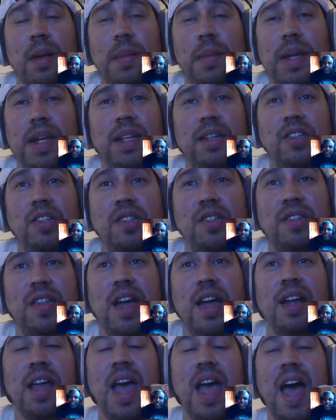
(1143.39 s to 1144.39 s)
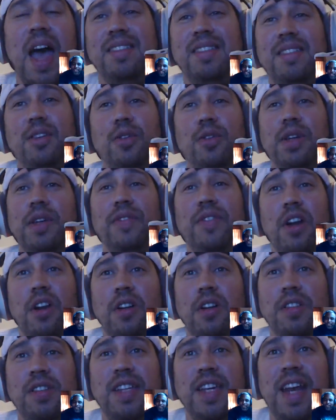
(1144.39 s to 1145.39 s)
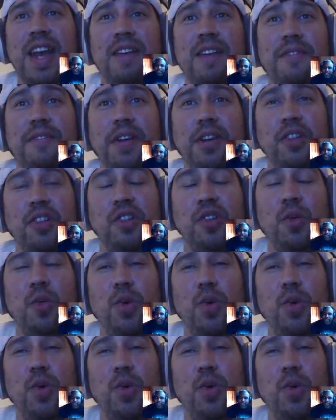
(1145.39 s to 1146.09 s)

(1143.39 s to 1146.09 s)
It's just not. I still don't even understand that finisher.